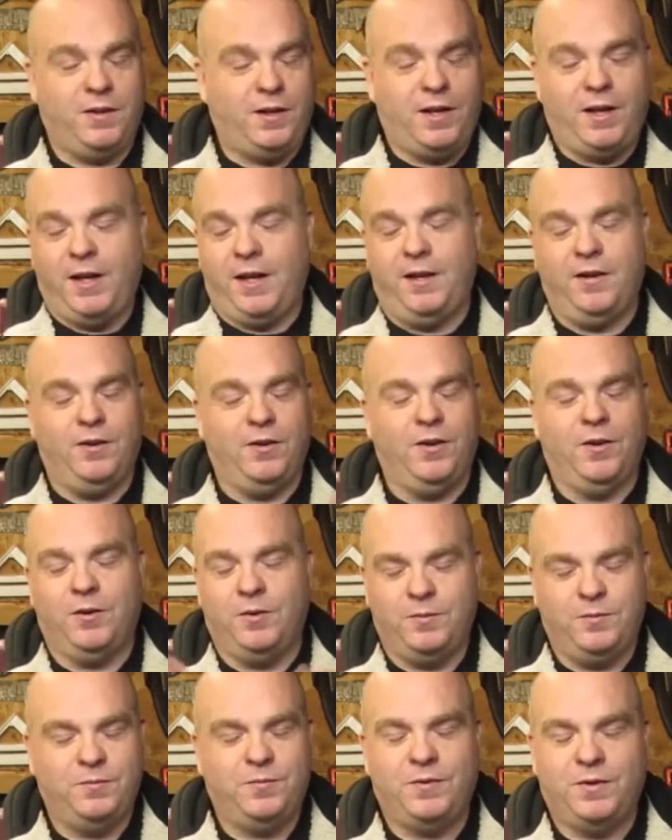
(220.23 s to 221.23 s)
I don't
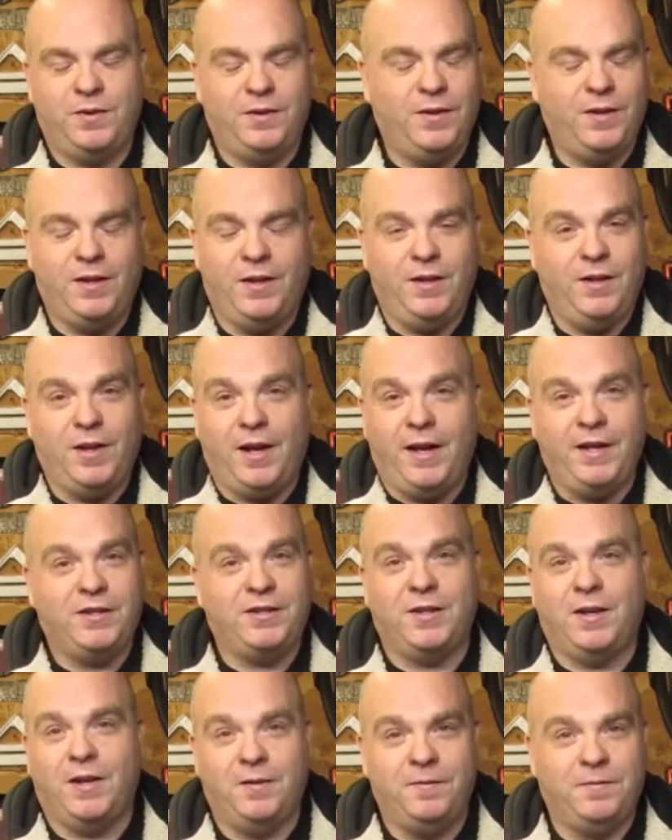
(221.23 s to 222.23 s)
know, I
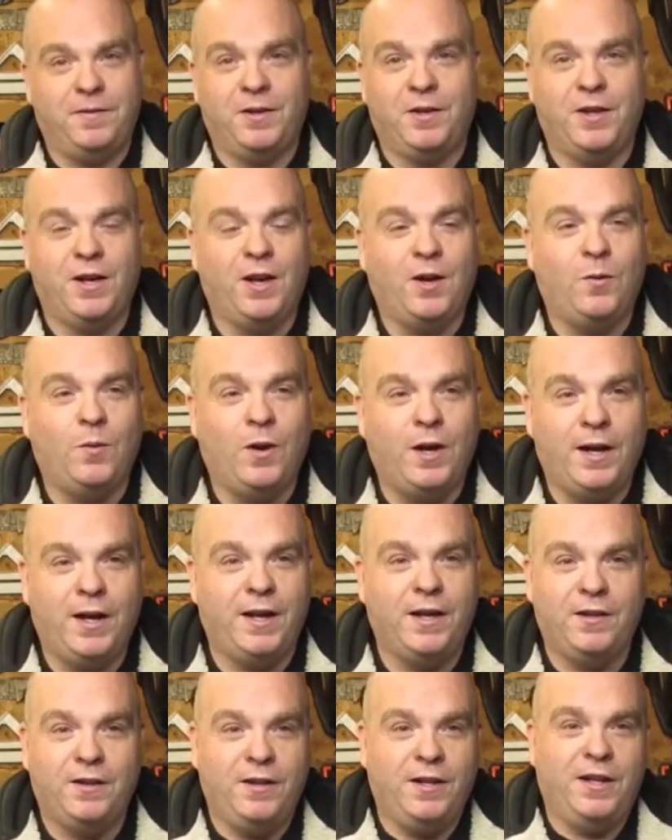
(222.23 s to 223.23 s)
still haven't figured out why
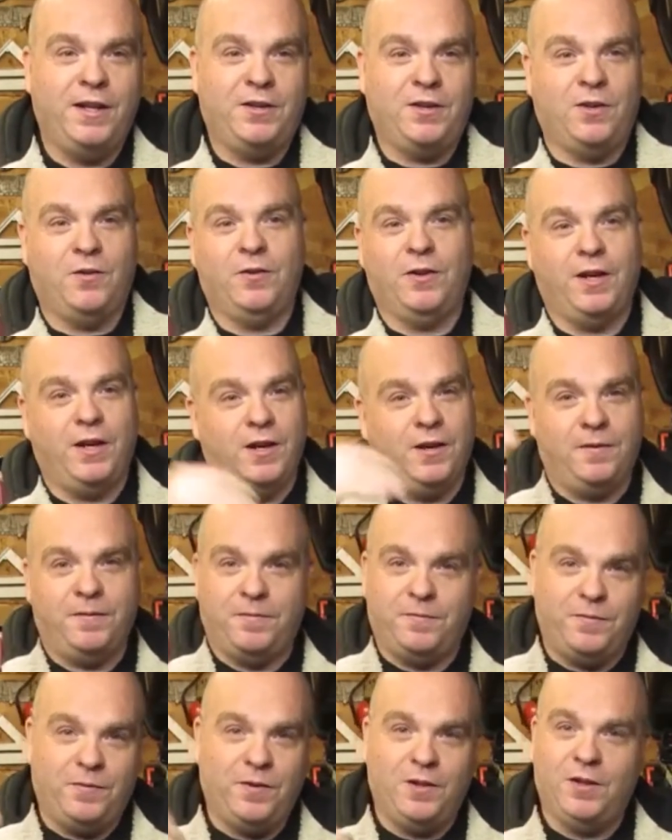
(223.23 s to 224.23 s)
it leaked over there.
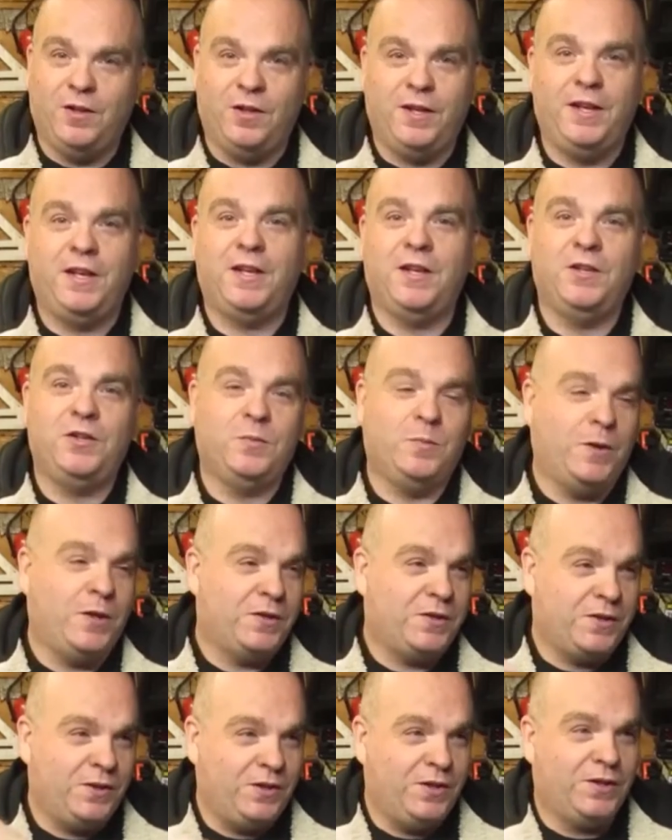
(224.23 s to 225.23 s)
The leakage
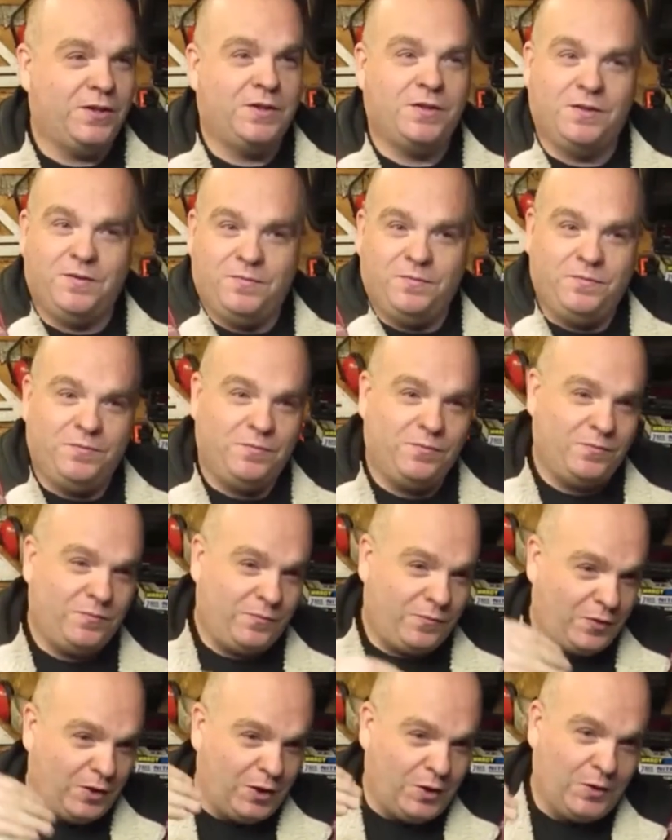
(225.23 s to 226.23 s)
must have just
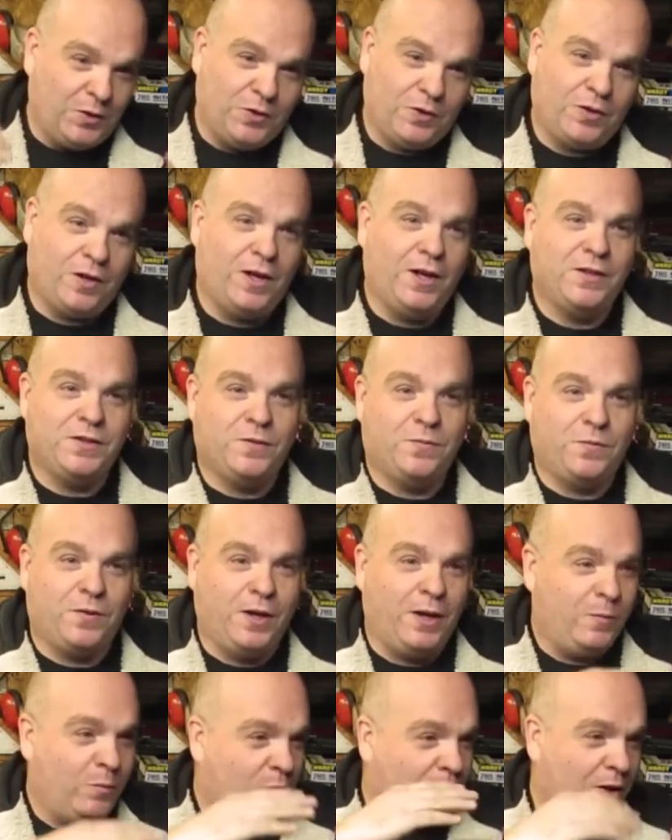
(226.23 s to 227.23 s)
flowed across the
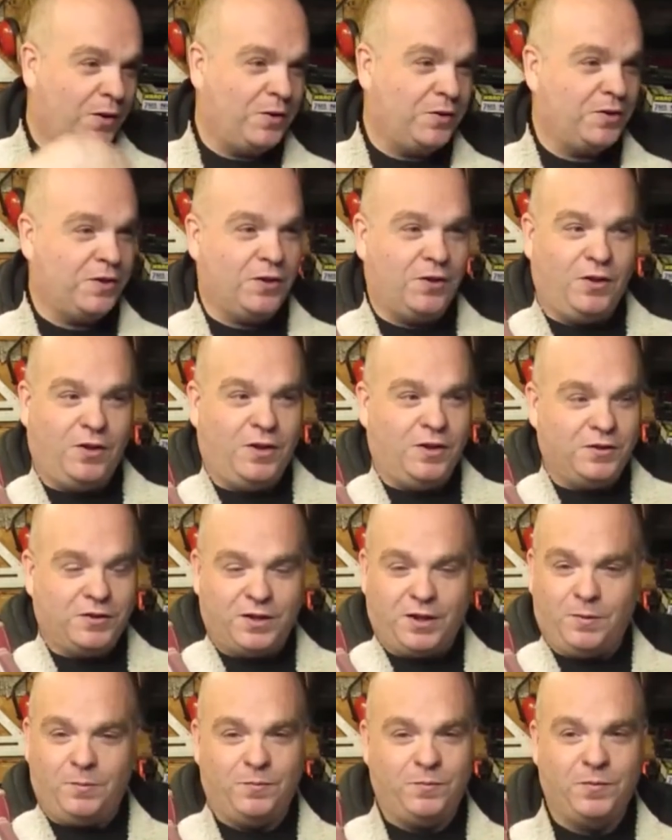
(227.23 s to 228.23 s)
frame rails and along
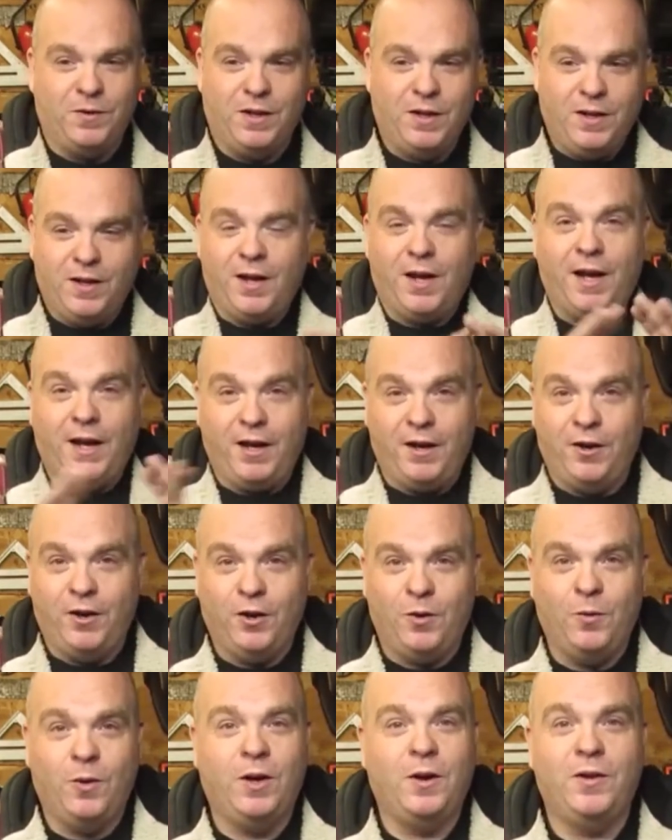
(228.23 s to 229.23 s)
something. I don't
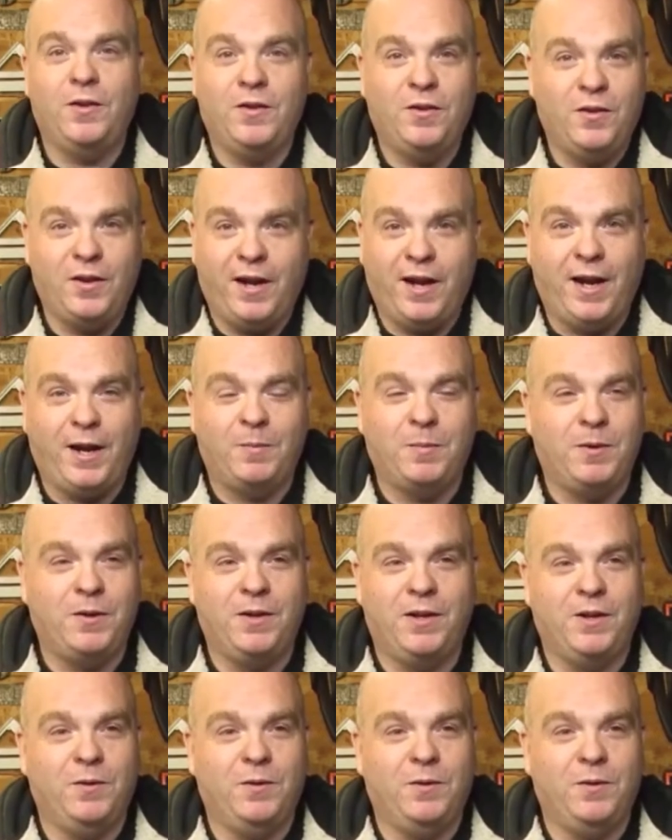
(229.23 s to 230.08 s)
know what happened.